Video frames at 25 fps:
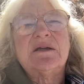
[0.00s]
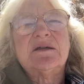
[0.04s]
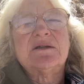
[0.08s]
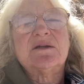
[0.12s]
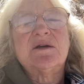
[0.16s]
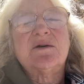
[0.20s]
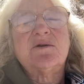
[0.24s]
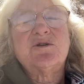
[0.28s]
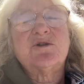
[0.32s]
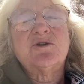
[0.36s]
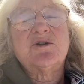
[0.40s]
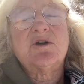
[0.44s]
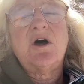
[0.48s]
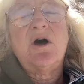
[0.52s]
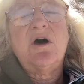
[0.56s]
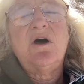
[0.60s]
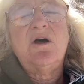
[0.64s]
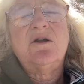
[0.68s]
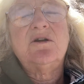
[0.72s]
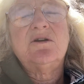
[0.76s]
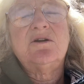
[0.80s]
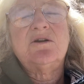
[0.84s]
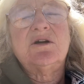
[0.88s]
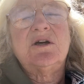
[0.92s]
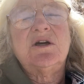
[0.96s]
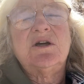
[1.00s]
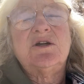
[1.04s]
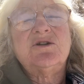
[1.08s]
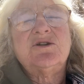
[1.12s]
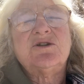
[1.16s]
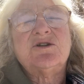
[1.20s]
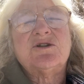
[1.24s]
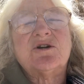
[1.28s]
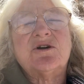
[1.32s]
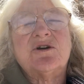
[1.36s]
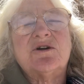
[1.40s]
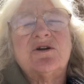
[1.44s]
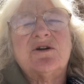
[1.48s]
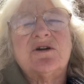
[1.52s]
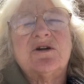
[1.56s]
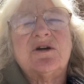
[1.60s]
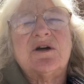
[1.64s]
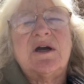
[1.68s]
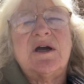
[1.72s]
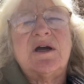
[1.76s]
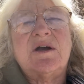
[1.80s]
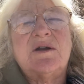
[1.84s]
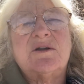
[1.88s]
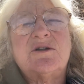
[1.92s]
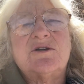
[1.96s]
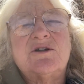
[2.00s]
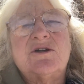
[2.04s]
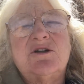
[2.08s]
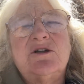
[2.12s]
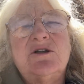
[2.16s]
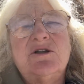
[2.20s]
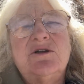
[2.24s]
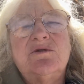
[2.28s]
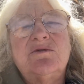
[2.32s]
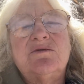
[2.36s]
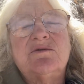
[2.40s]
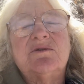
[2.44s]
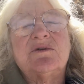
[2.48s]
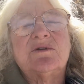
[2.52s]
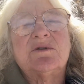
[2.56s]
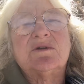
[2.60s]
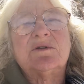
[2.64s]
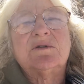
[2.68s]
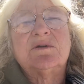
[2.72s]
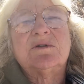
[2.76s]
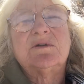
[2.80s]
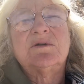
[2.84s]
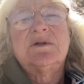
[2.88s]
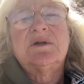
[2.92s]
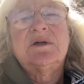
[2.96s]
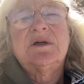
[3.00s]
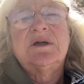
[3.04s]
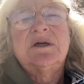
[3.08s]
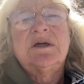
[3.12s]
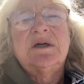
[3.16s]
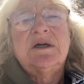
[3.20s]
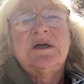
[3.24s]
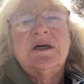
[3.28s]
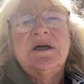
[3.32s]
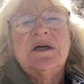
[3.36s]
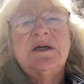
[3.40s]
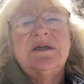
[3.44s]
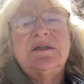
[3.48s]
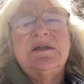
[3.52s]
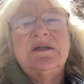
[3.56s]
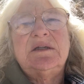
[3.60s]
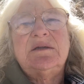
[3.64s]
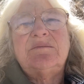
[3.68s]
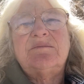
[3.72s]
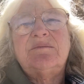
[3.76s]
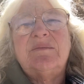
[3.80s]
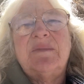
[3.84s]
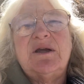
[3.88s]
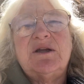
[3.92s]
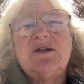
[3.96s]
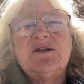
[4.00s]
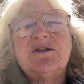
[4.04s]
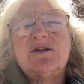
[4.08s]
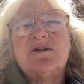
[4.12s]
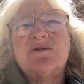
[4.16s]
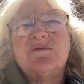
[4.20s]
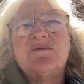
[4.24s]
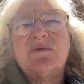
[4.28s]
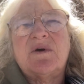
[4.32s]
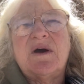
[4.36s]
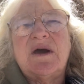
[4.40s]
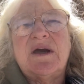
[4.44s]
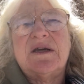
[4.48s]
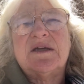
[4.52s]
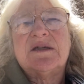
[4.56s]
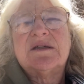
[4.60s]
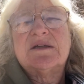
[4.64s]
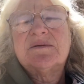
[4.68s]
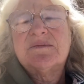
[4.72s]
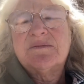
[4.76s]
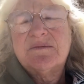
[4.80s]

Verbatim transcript: So salt and sugar and gluten. It didn't mention rice.